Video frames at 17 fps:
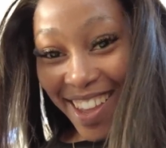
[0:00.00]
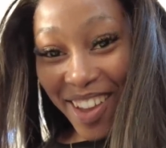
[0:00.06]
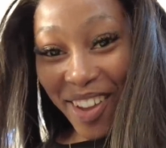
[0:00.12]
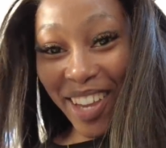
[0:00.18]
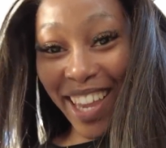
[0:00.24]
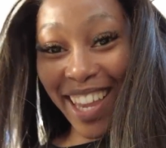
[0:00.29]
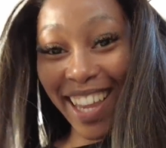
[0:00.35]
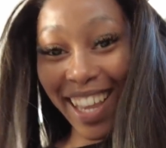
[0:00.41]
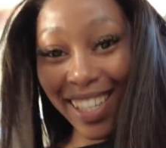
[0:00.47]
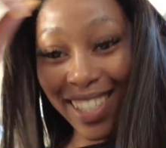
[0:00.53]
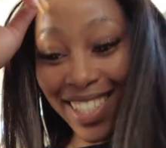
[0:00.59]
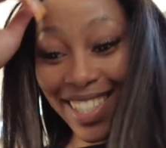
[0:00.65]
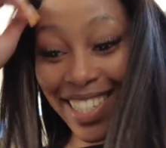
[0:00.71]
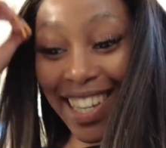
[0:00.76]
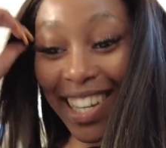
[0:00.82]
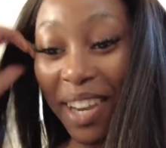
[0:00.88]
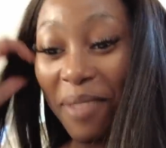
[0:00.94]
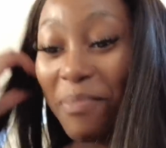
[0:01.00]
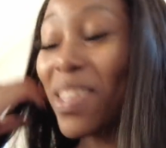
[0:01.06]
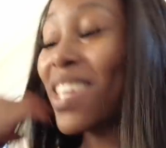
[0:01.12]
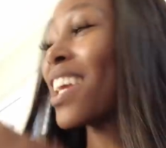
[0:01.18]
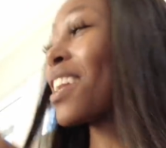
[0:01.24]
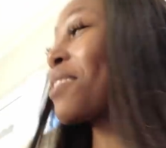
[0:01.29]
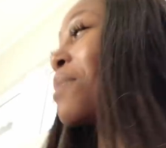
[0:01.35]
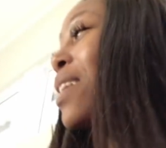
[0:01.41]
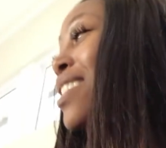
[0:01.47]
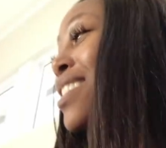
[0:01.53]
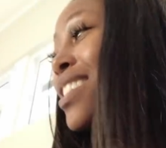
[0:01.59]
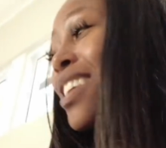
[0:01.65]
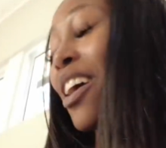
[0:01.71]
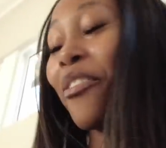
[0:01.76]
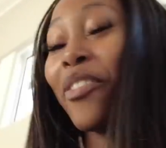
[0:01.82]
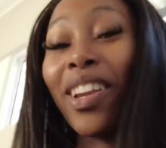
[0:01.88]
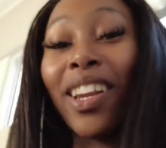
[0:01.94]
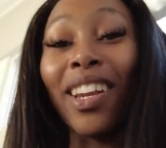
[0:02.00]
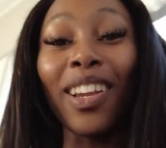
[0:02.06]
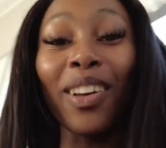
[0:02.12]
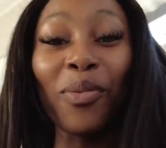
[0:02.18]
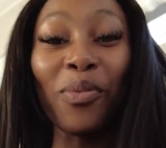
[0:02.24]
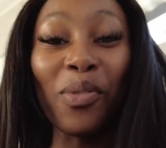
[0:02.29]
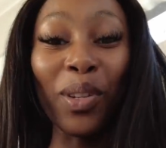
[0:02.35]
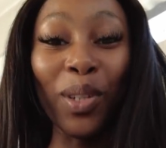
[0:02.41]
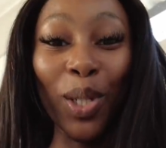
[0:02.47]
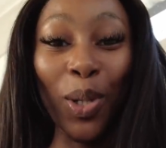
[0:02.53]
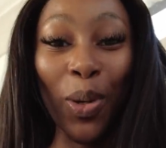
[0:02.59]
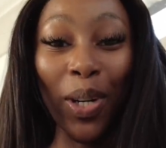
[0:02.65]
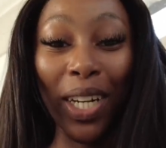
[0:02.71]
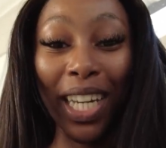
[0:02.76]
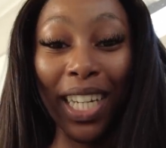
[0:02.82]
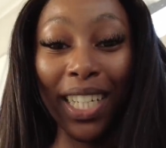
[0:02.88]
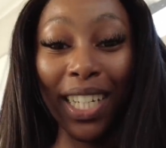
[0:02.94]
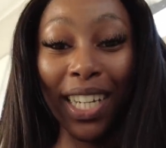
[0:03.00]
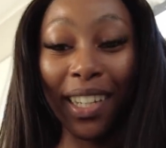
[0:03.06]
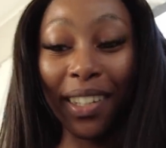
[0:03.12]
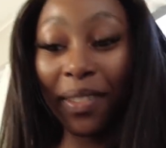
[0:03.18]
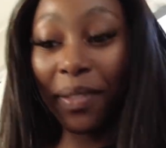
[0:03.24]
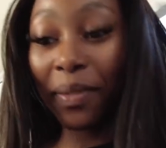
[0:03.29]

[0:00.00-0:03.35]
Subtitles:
Okay guys, let me get my stuff and then we'll talk later.